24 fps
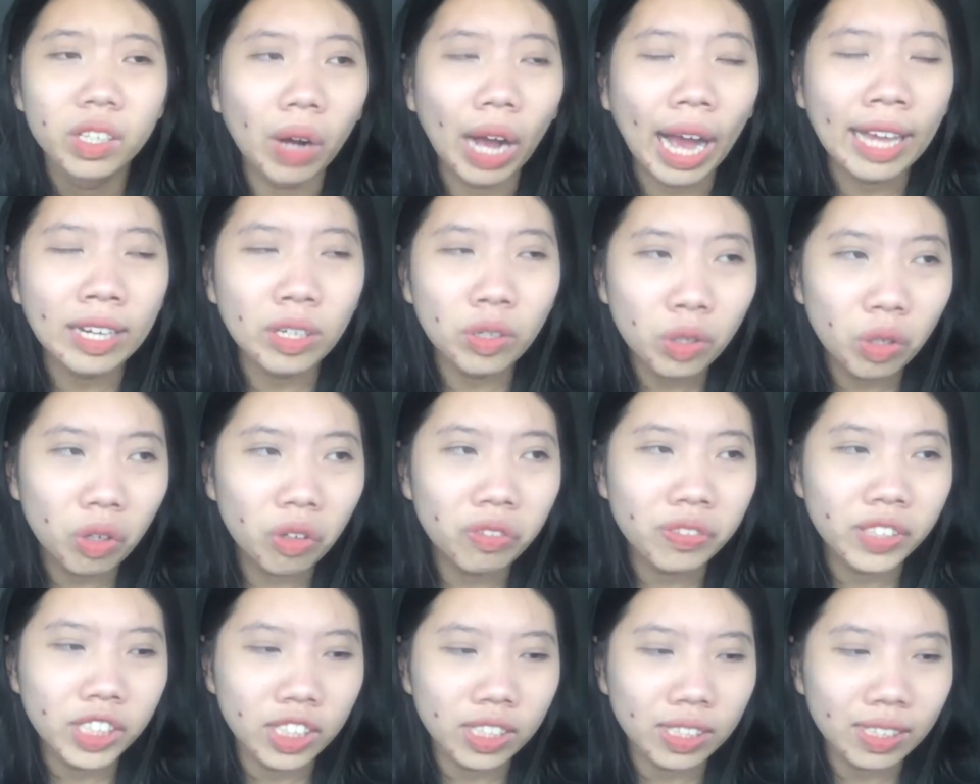I don't know
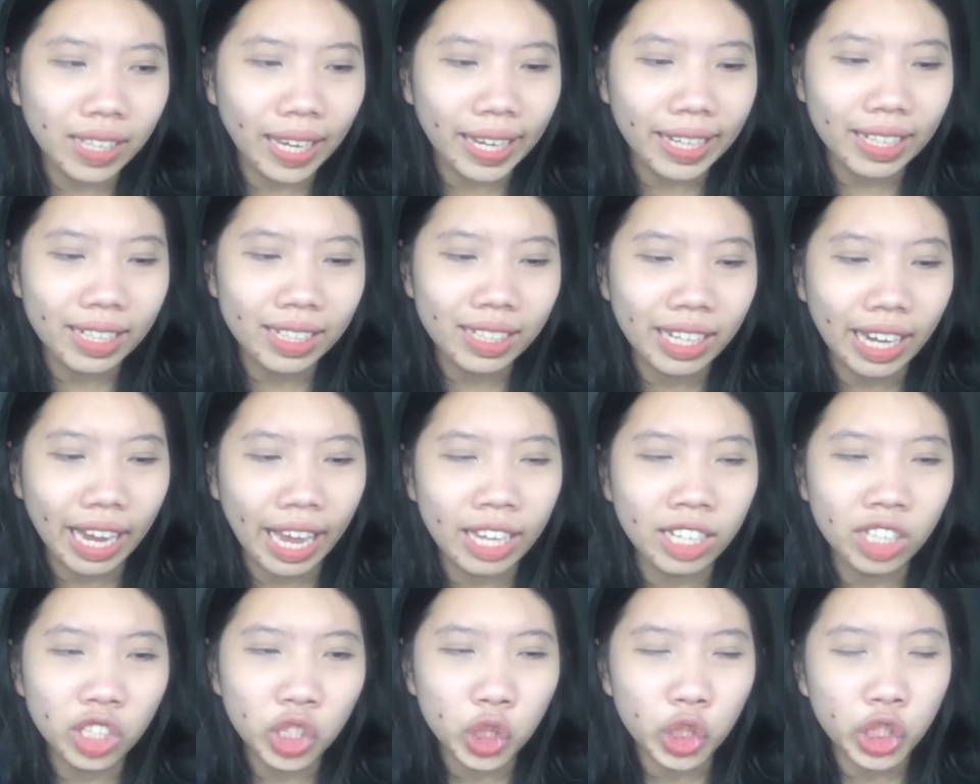if just like the
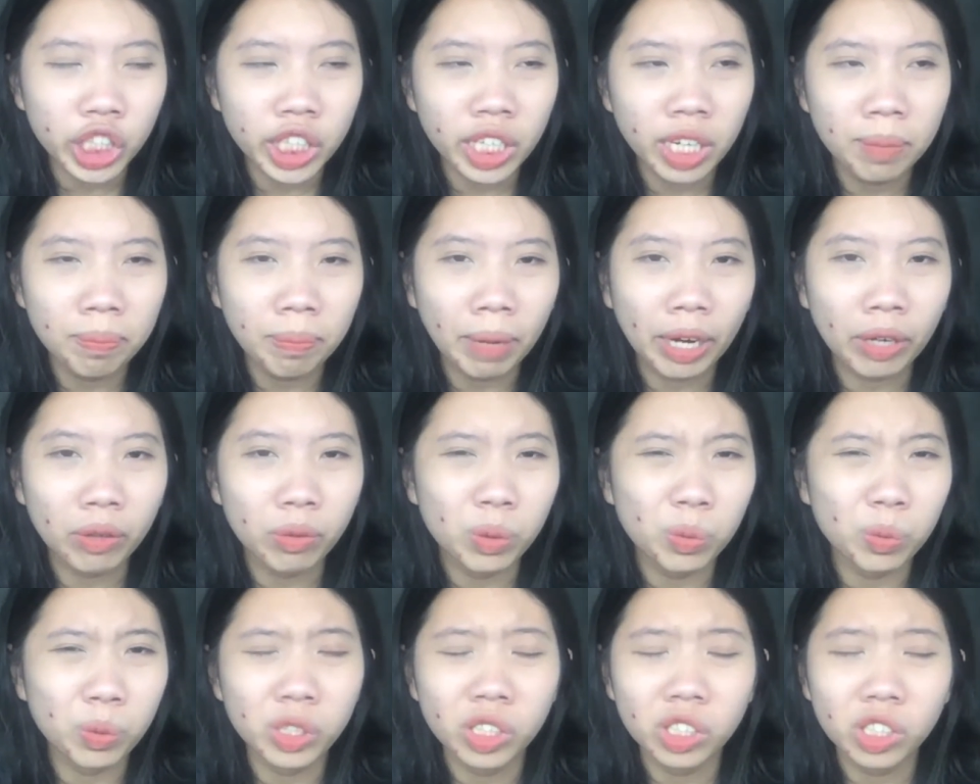energy in my
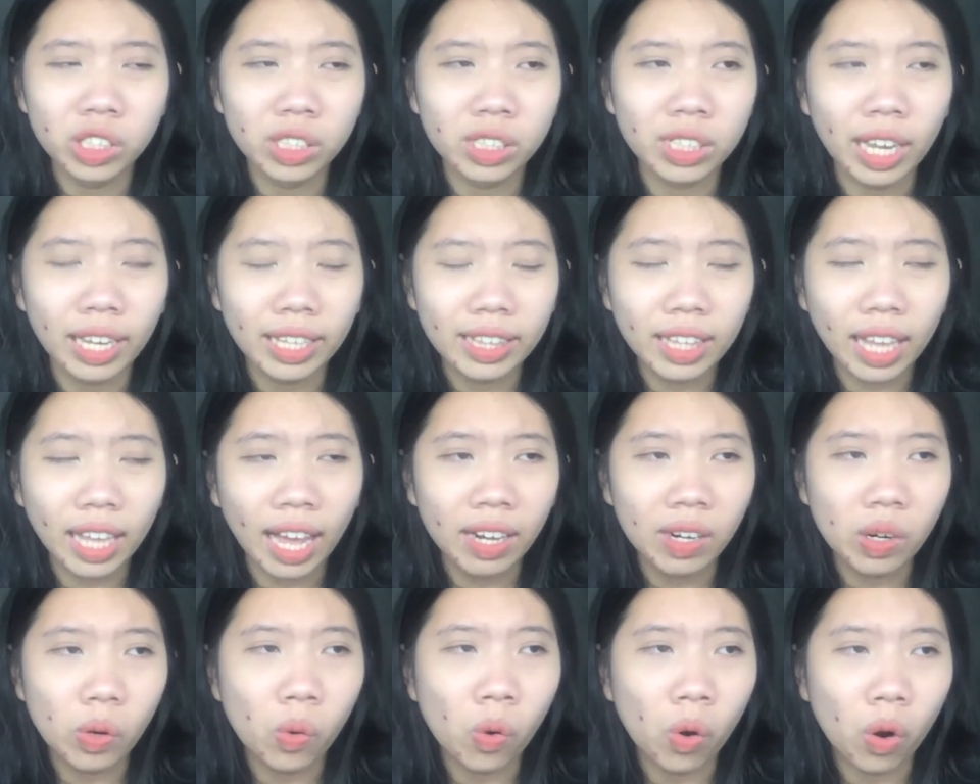group was just like
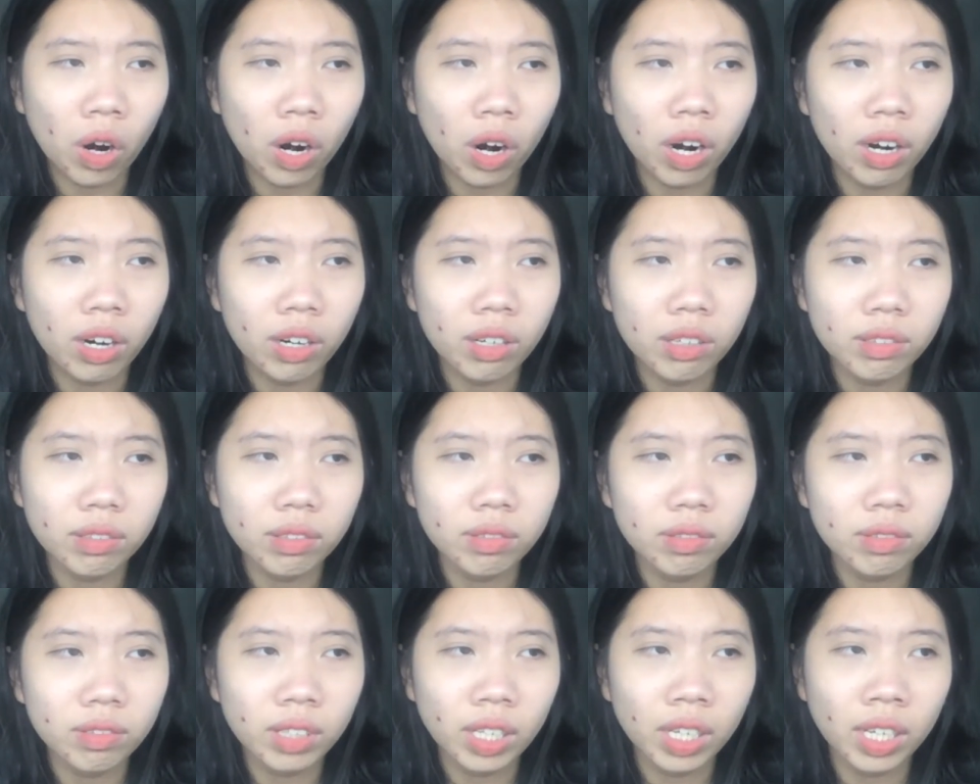that or
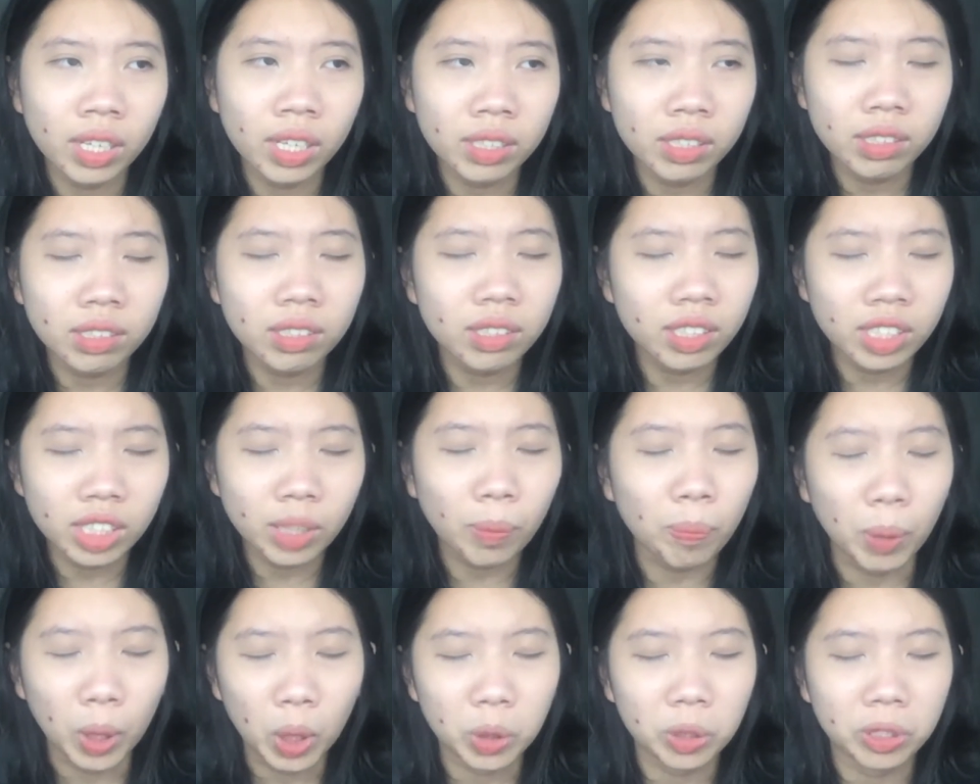it's
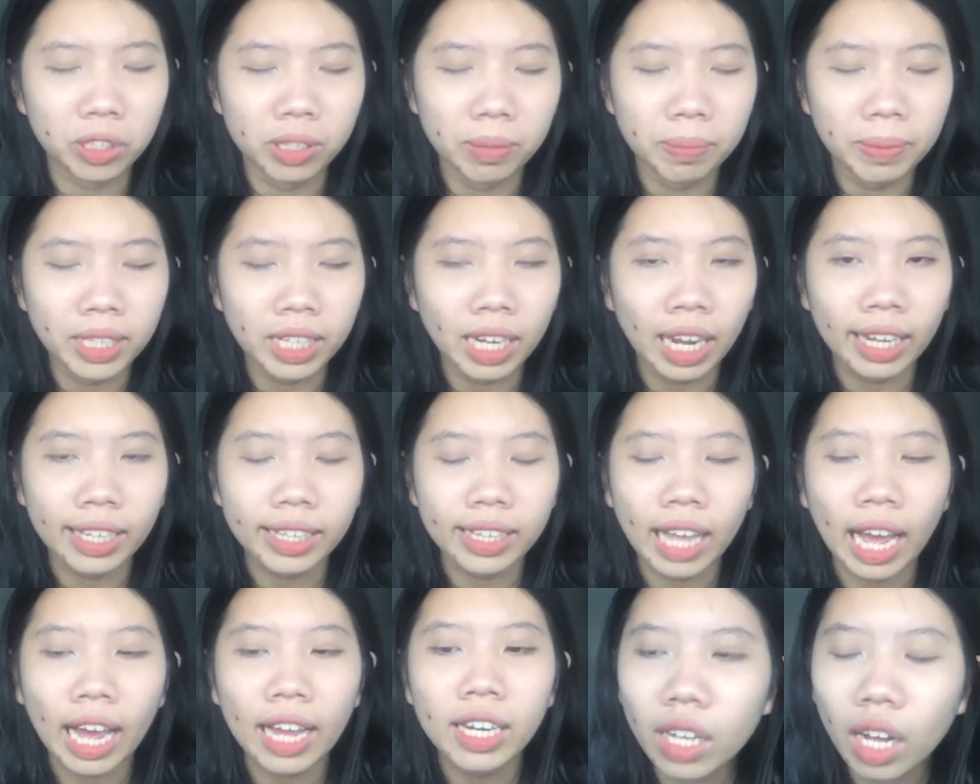supposed to be like
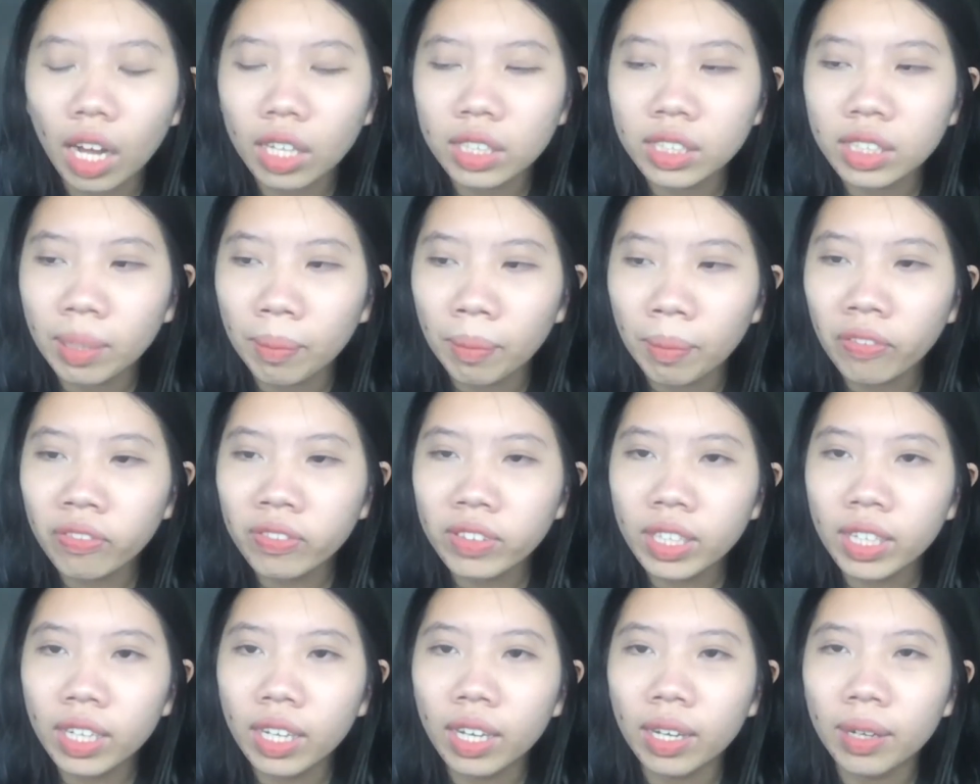that. Some of
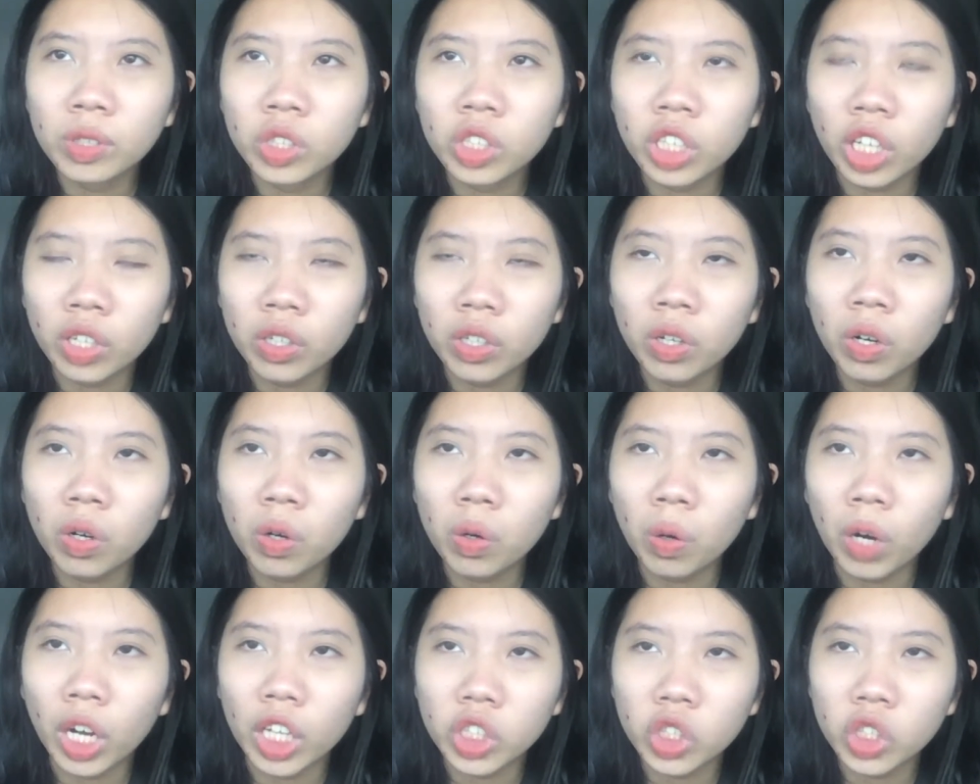the general
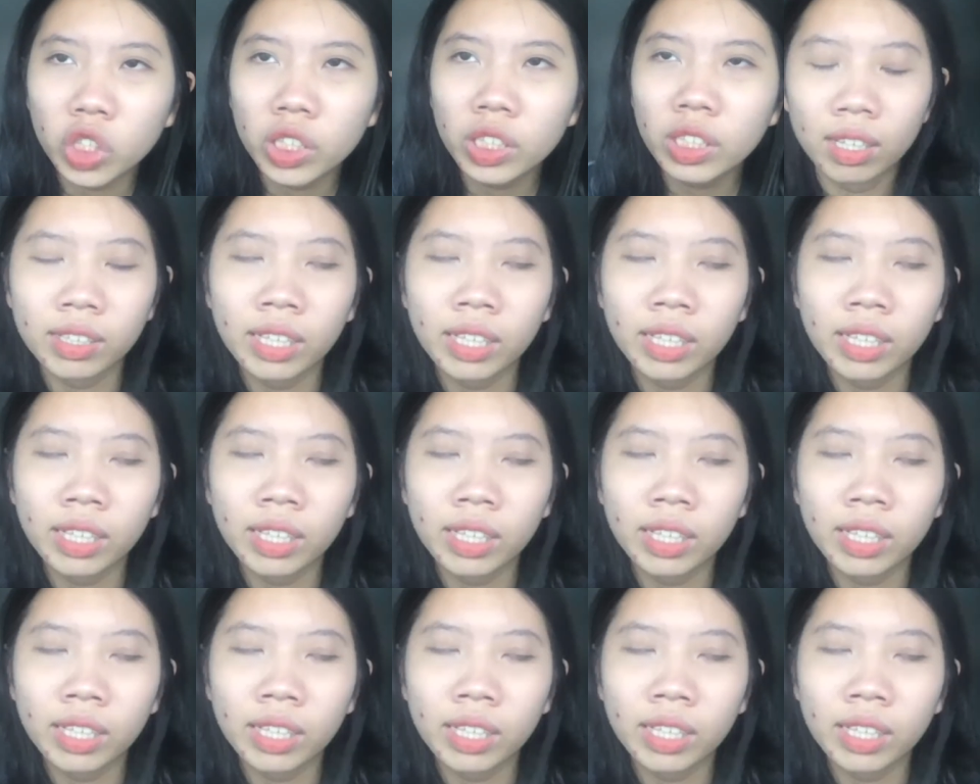questions